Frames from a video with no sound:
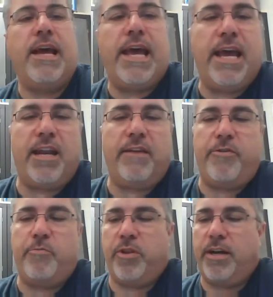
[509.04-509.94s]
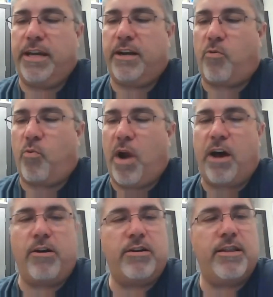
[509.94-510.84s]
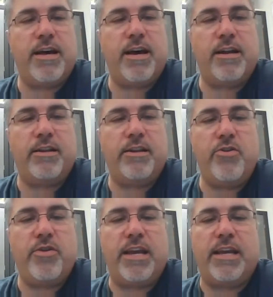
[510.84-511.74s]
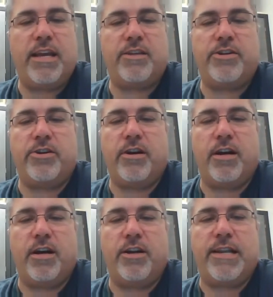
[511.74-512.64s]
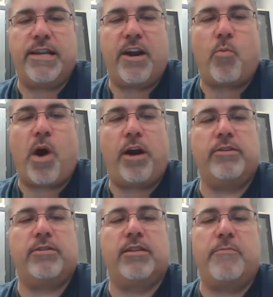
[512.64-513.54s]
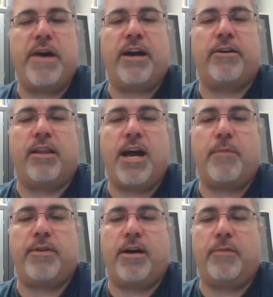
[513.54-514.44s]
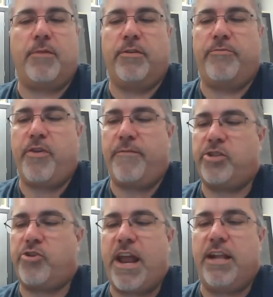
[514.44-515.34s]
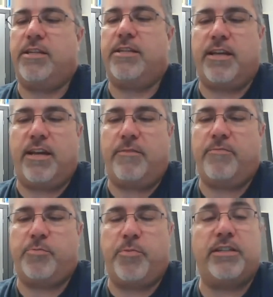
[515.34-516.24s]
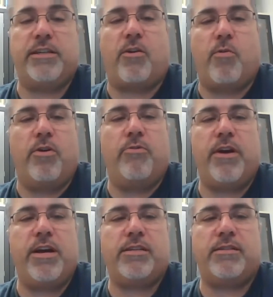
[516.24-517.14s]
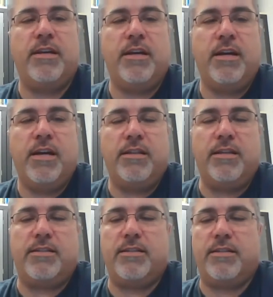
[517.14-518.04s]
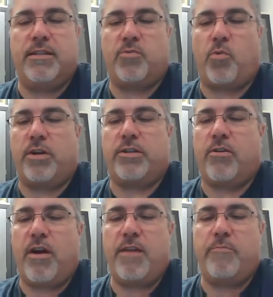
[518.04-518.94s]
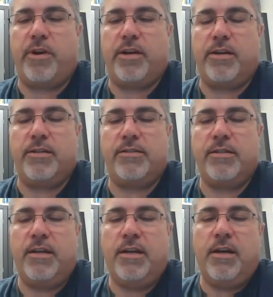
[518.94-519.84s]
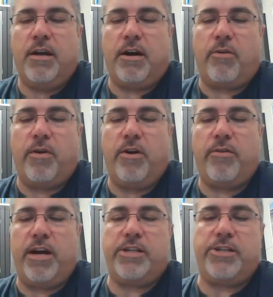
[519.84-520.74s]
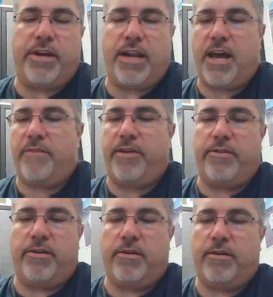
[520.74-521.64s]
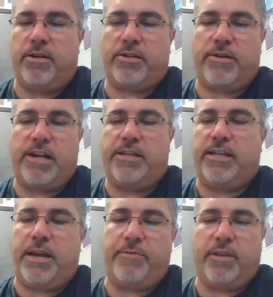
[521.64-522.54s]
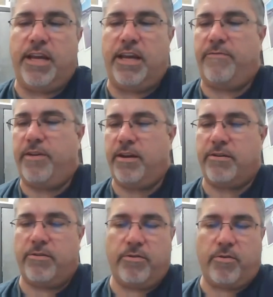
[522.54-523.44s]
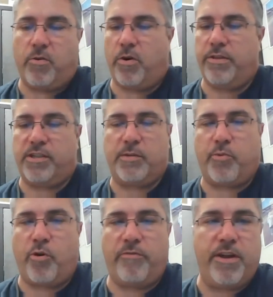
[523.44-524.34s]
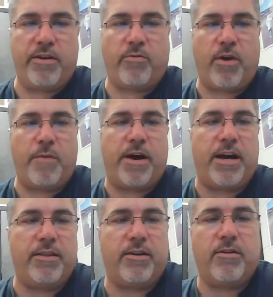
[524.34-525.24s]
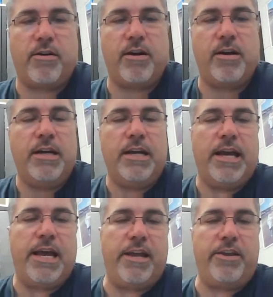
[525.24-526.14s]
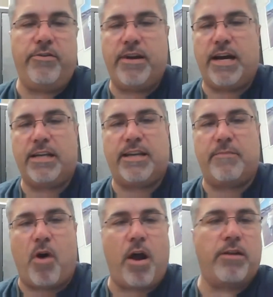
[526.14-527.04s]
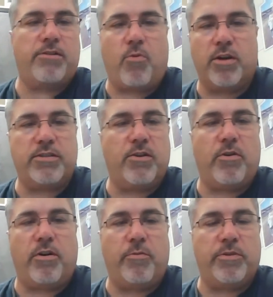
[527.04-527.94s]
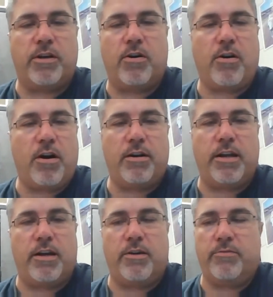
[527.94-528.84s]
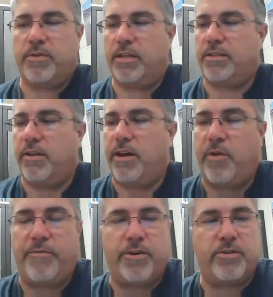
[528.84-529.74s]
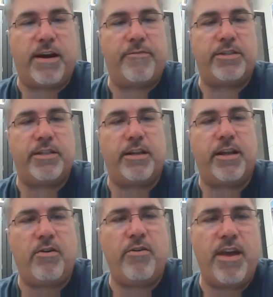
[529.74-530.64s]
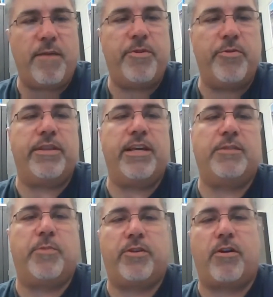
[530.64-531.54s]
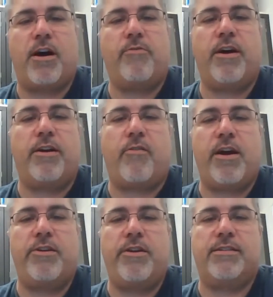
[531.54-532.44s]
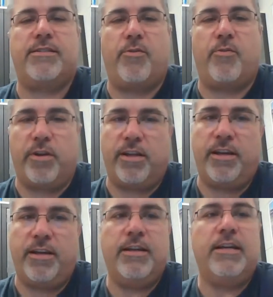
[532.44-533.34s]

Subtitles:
And if you plug in a router to that, you can get your data wirelessly back on a laptop. So if you have a strategy team, especially on a road race, this works great, because on a road race, you can have either your strategy team in the lead vehicle or in the support vehicle right behind the car, and you guys can monitor what's going on with the car, And so that way, if your driver's telling you, oh yeah, I'm doing this, but they're hot riding around, you can say, really?